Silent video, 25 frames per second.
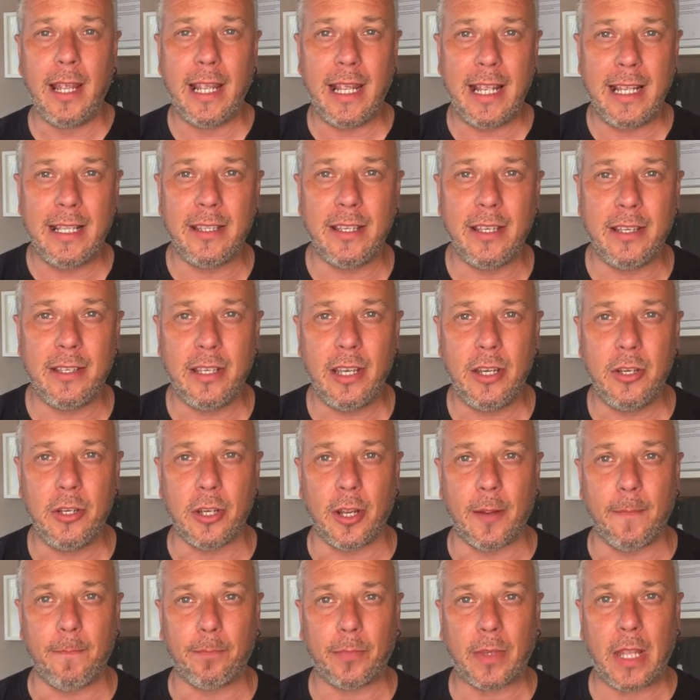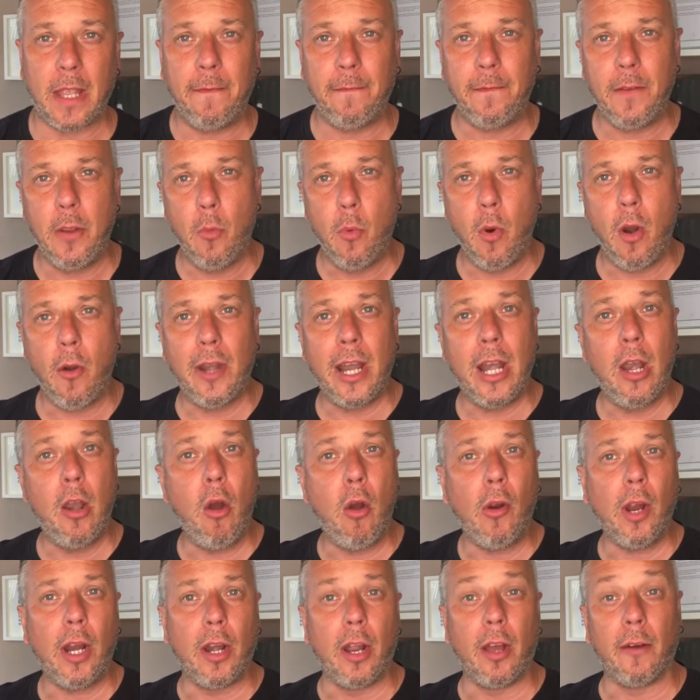indecision. If you worry
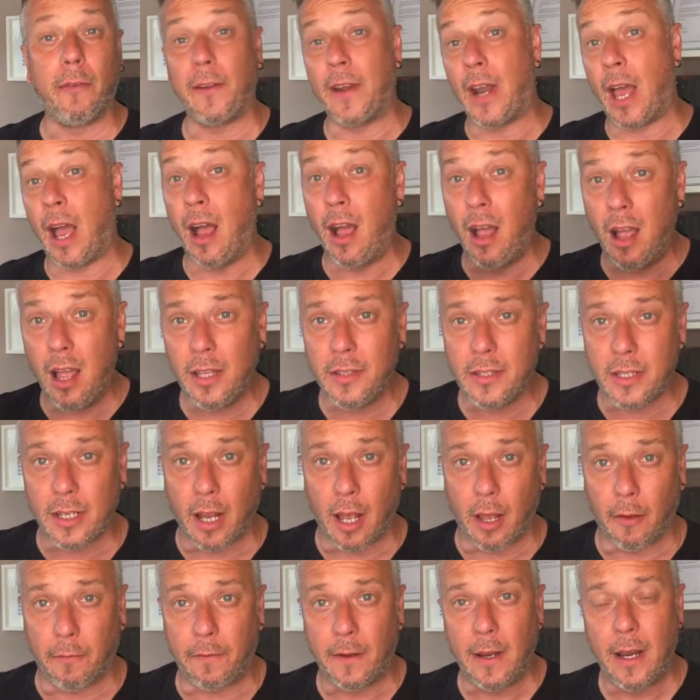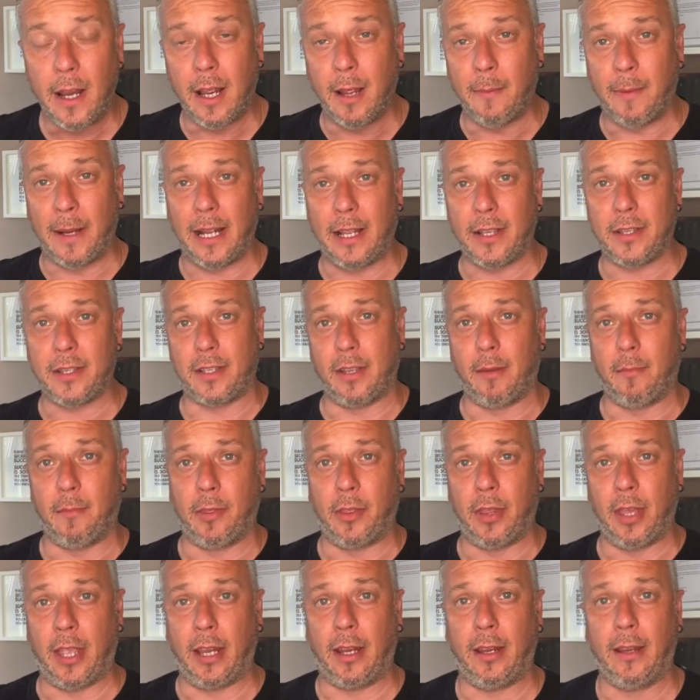long enough and hard enough about
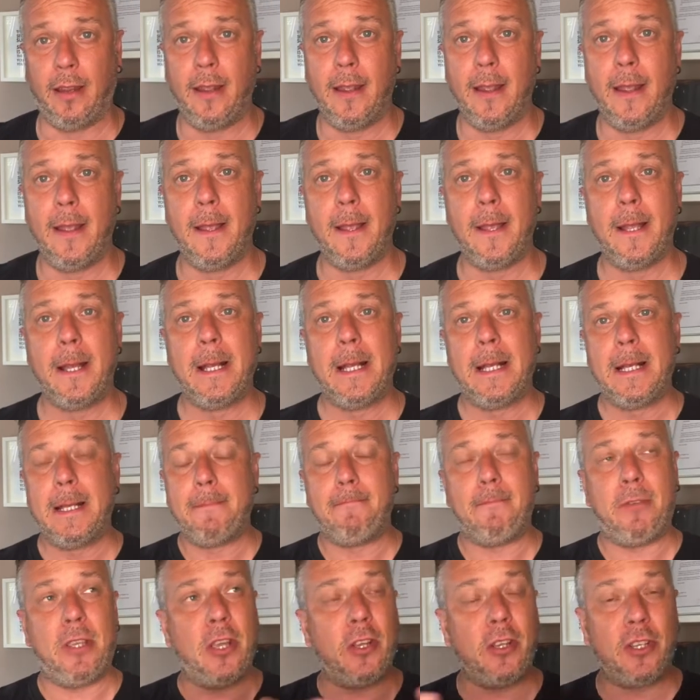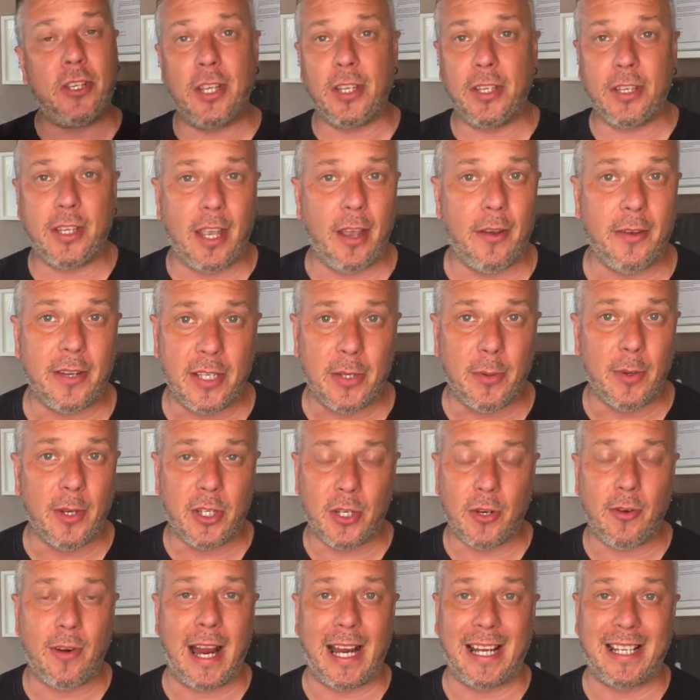something, you're just going to
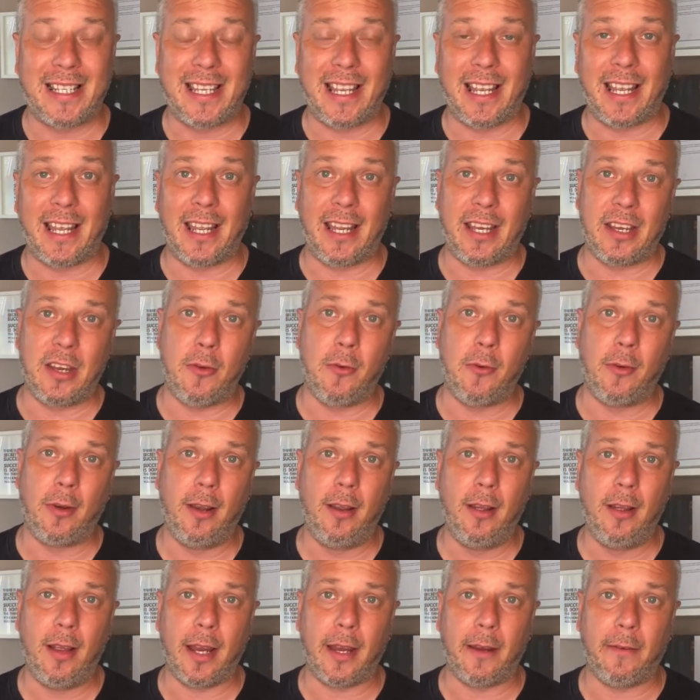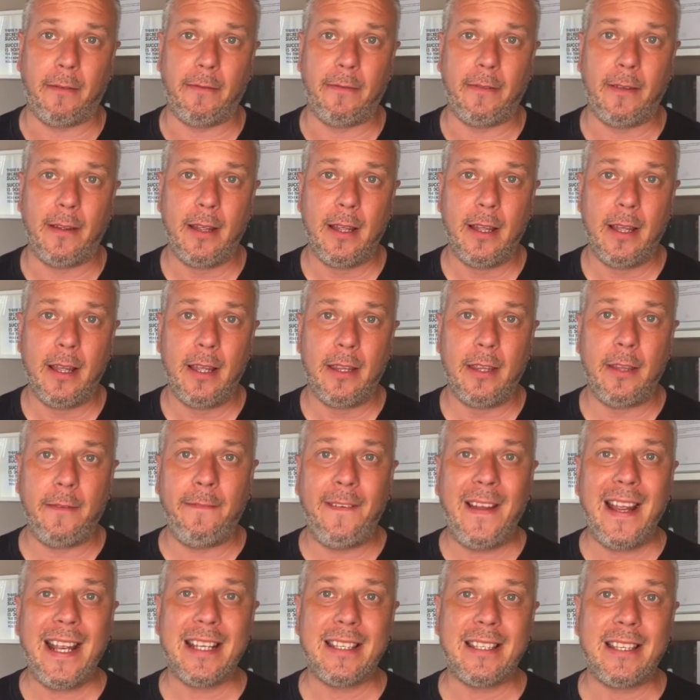attract it in your life. The
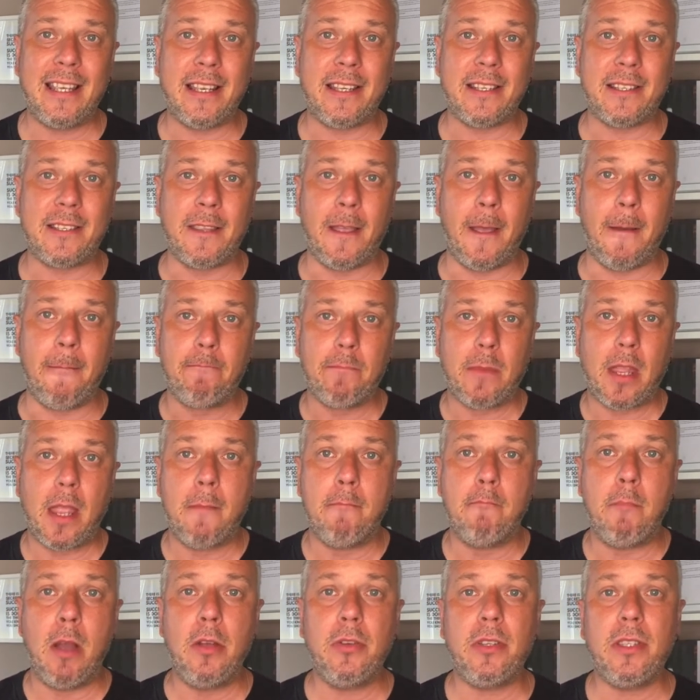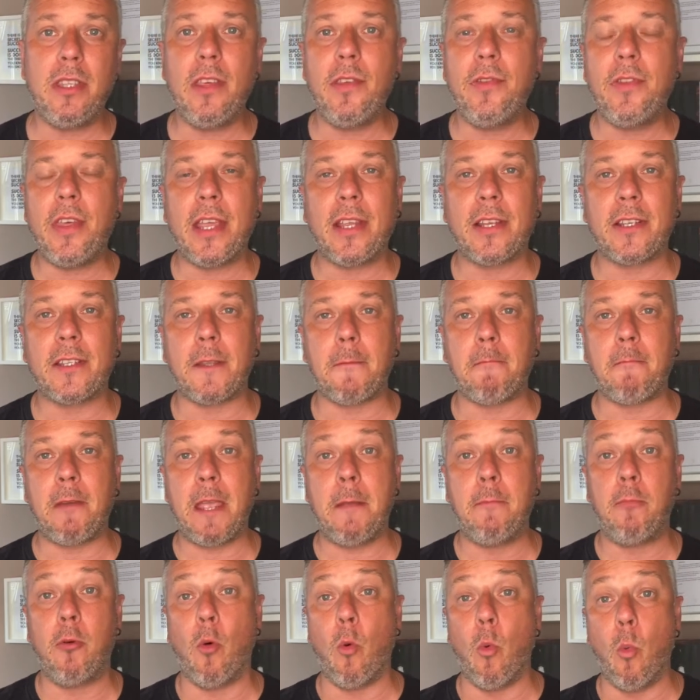fact is that most of the things that
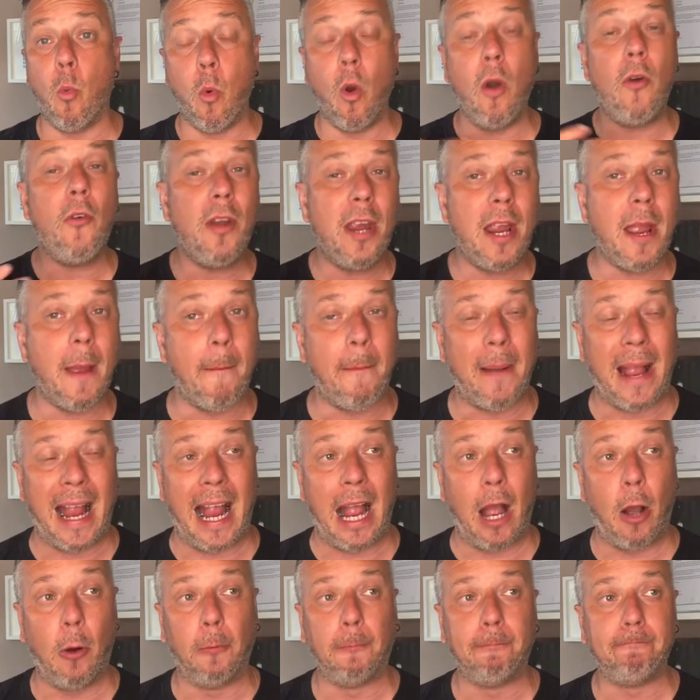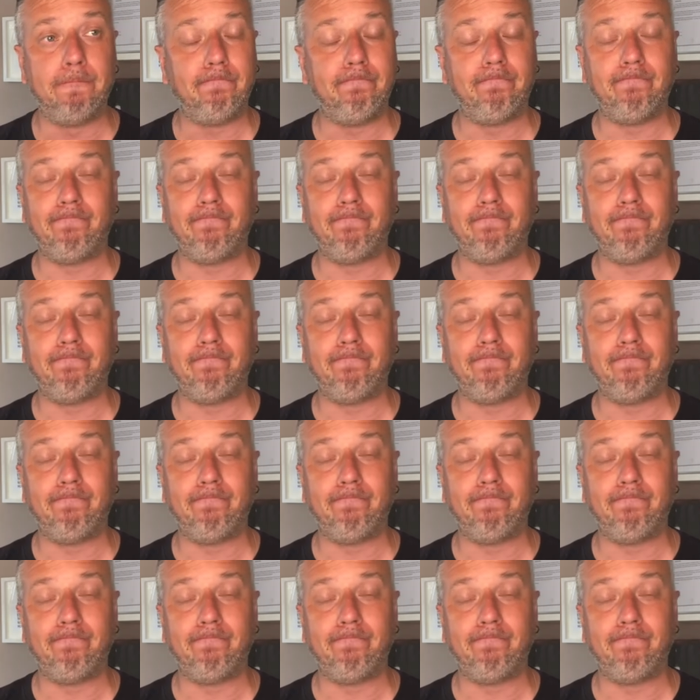people worry about